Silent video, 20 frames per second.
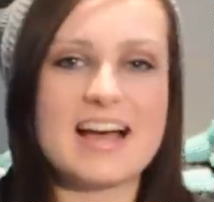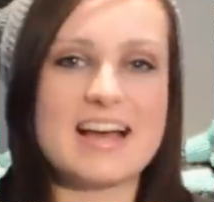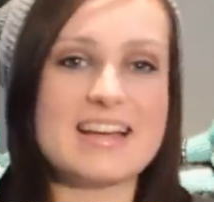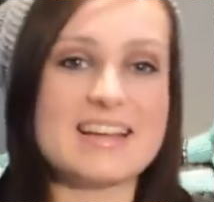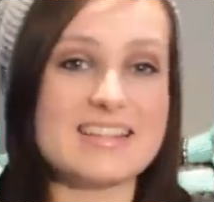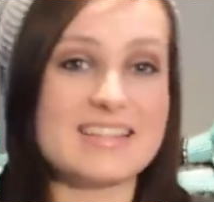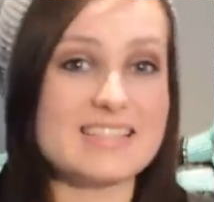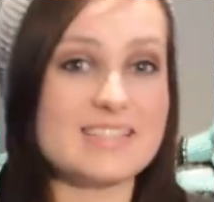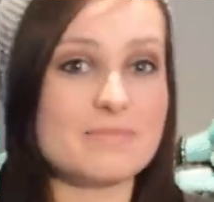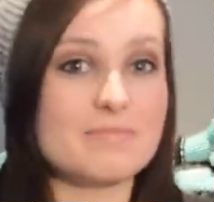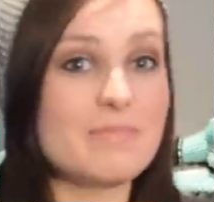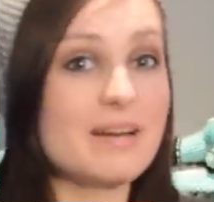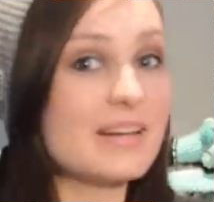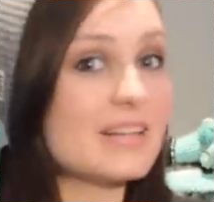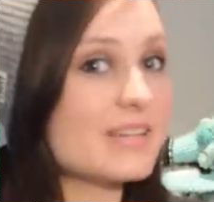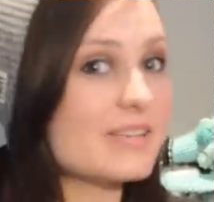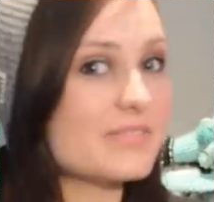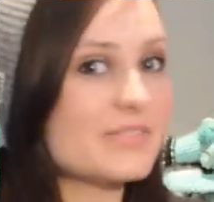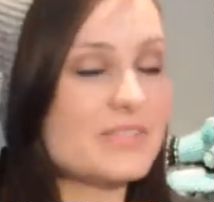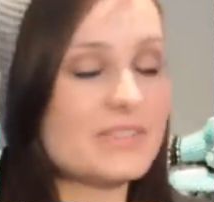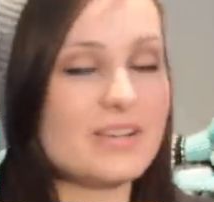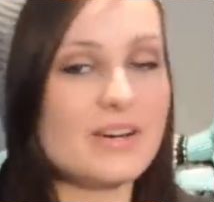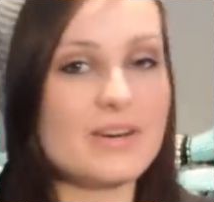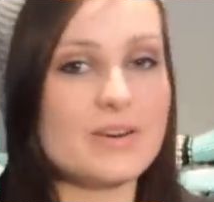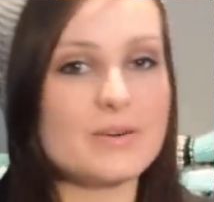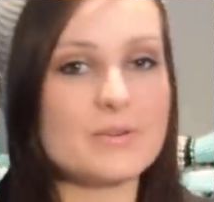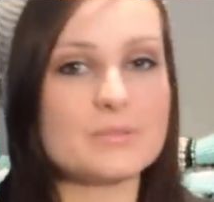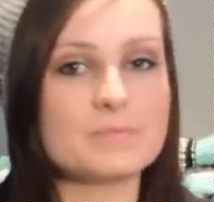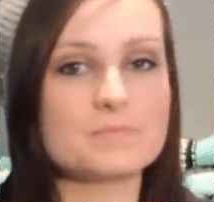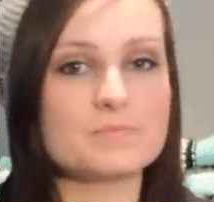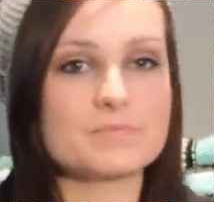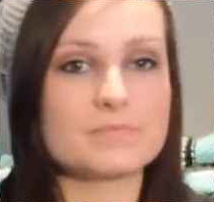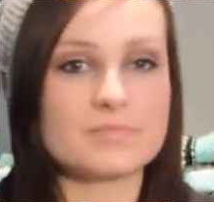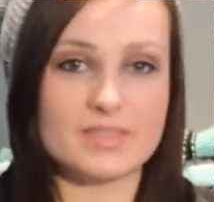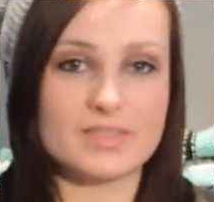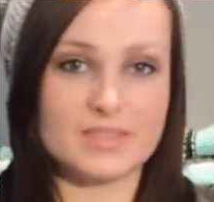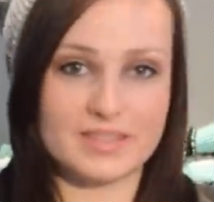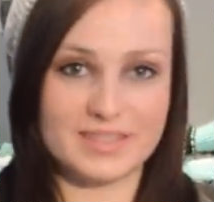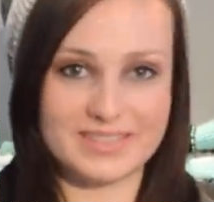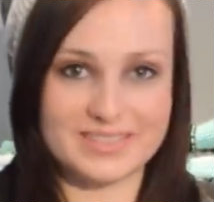As many of you know,
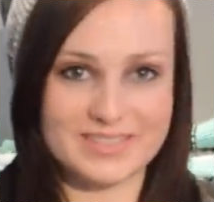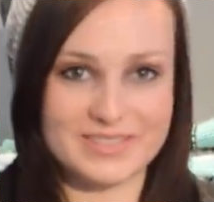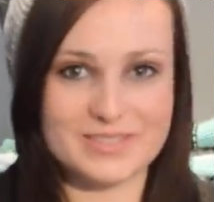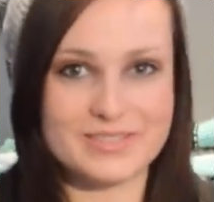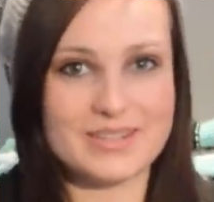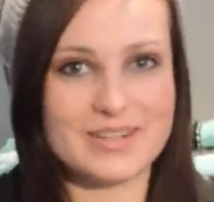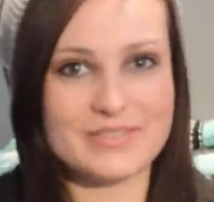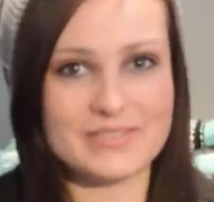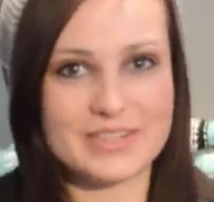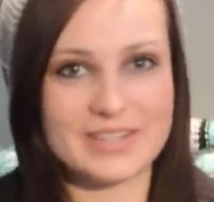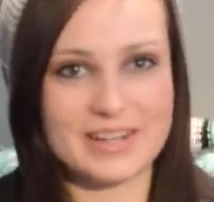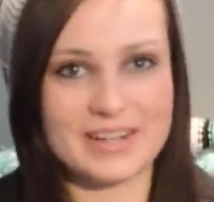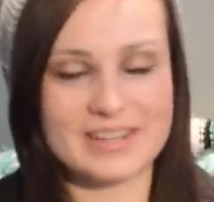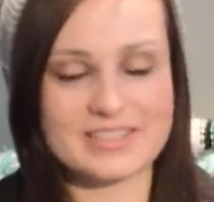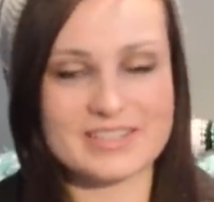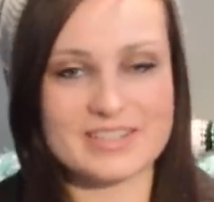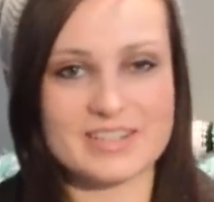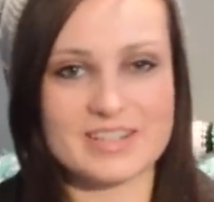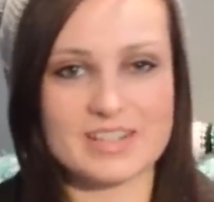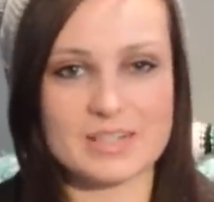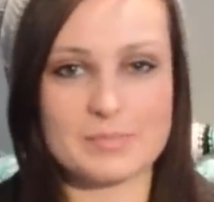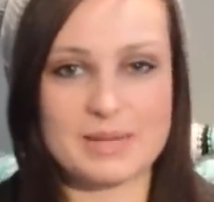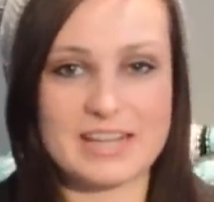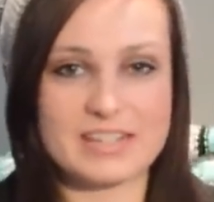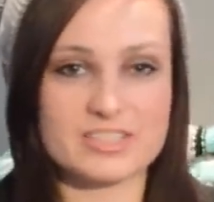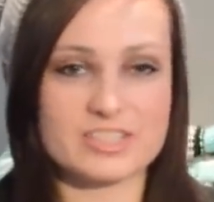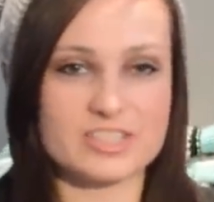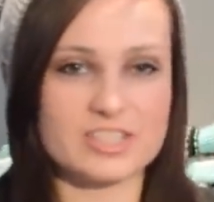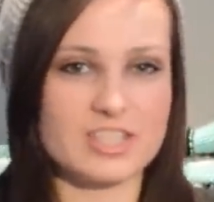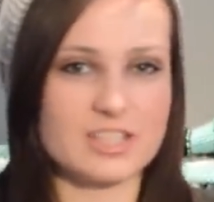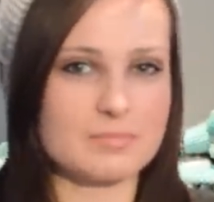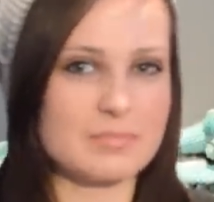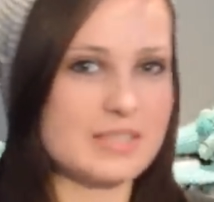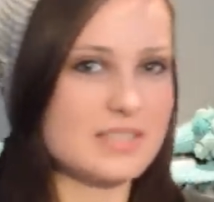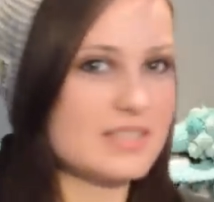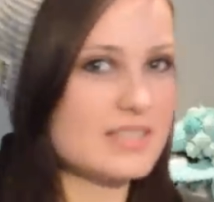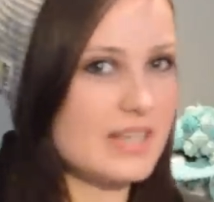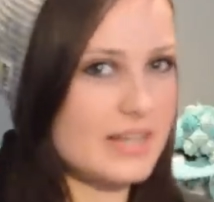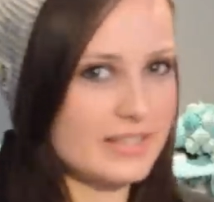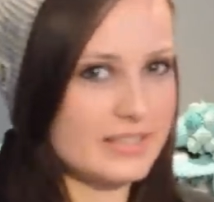I do have a guide dog. I'm actually on my
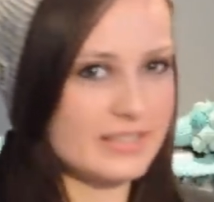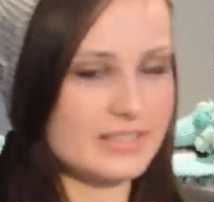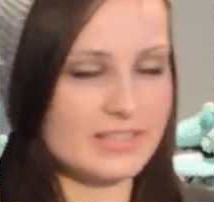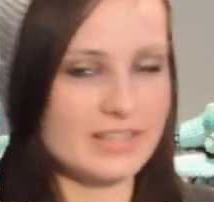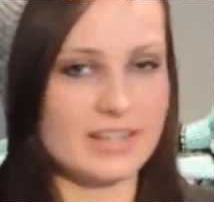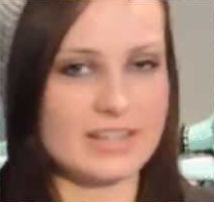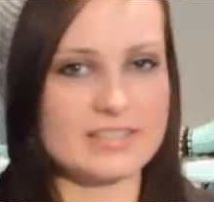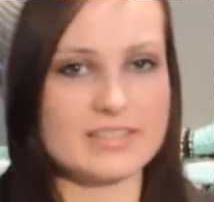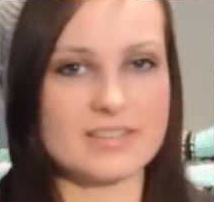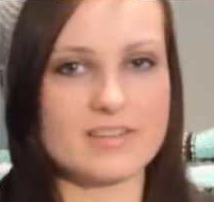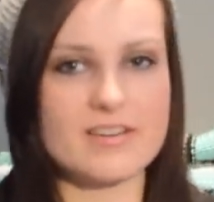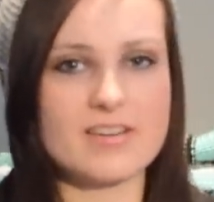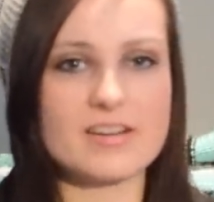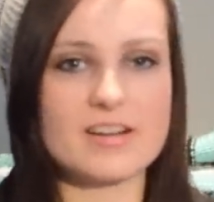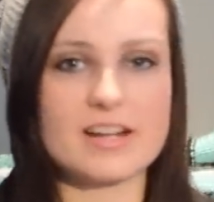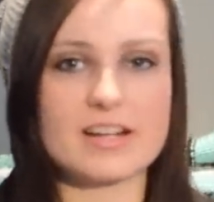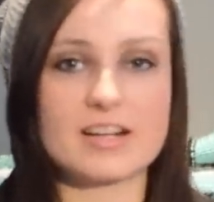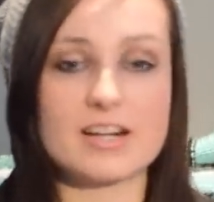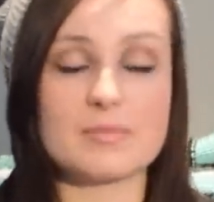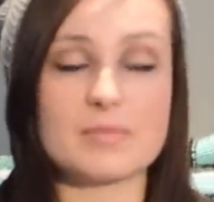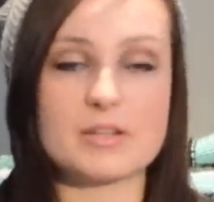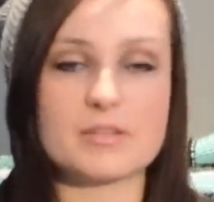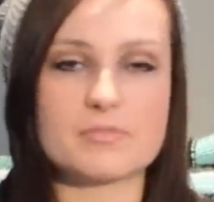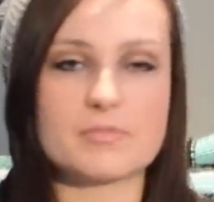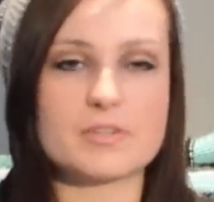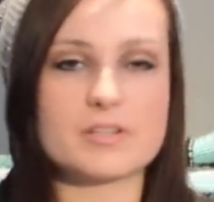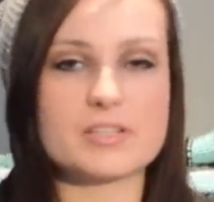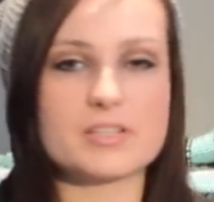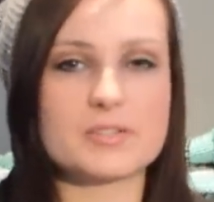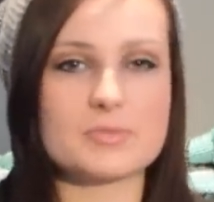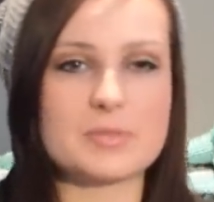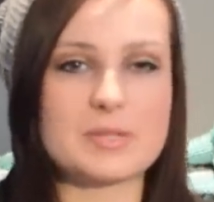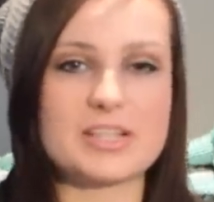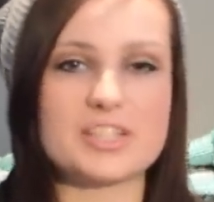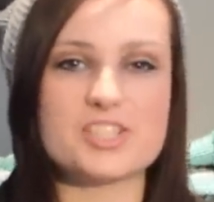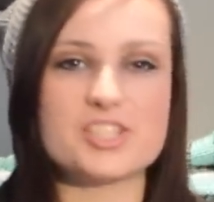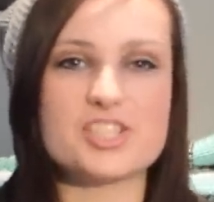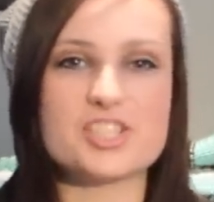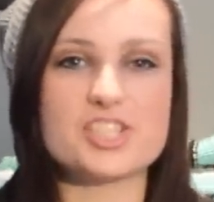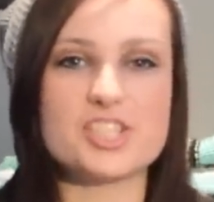second guide dog. I got my first
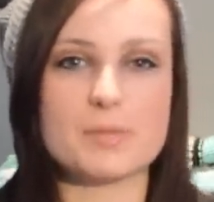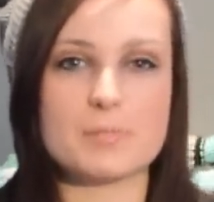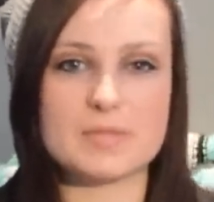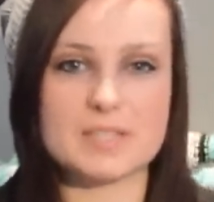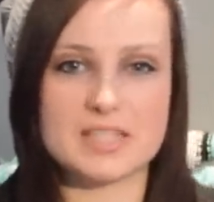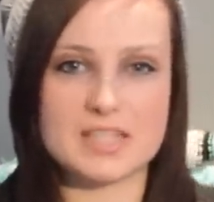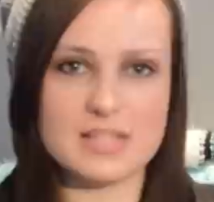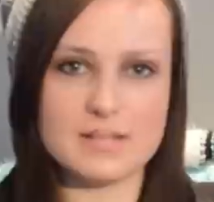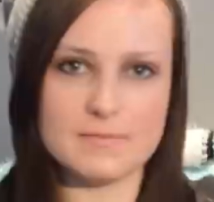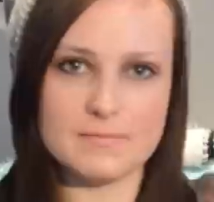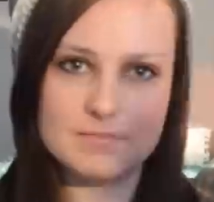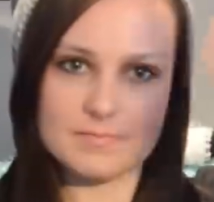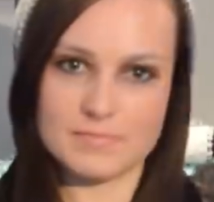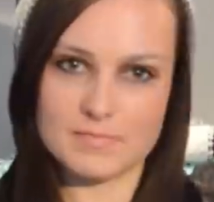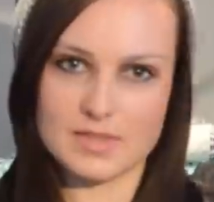one, Gypsy,